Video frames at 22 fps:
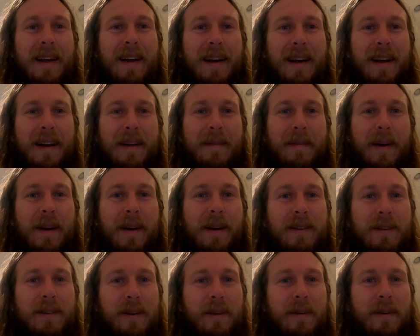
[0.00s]
But
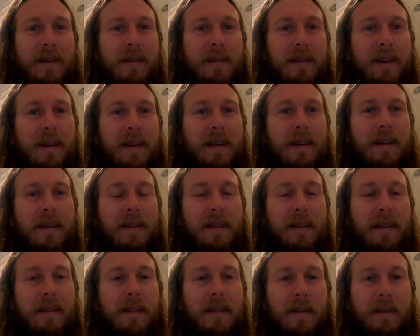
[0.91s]
also,
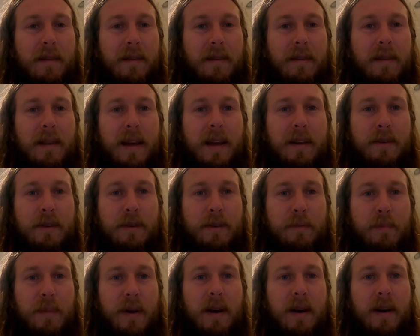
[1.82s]
the nature
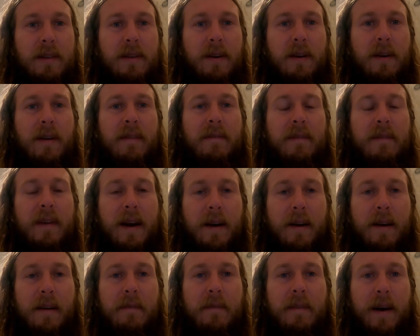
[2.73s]
spirits are a
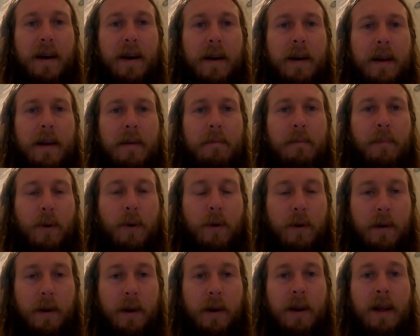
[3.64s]
very, very
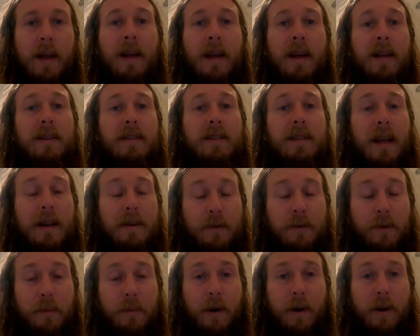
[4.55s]
important
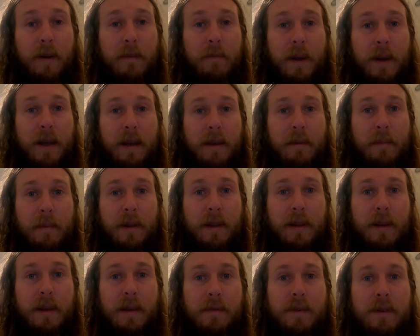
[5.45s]
central part of pagan
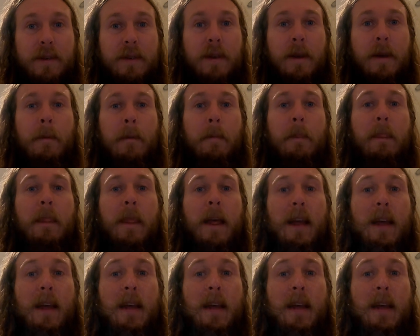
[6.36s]
beliefs. They